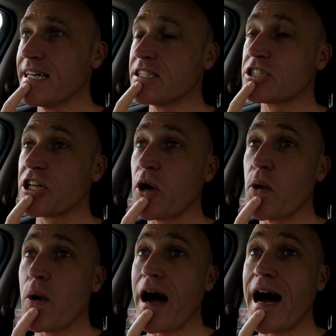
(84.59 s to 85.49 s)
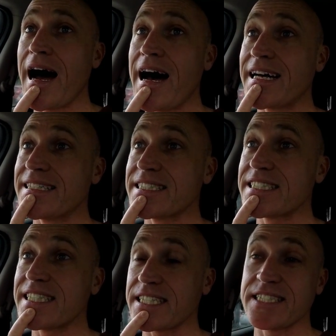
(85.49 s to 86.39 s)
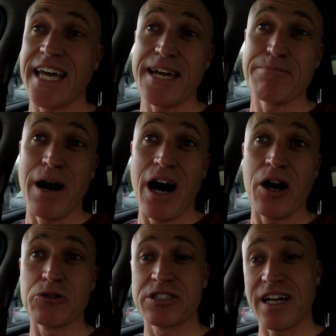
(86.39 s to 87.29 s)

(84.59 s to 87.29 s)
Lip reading: So 68 miles,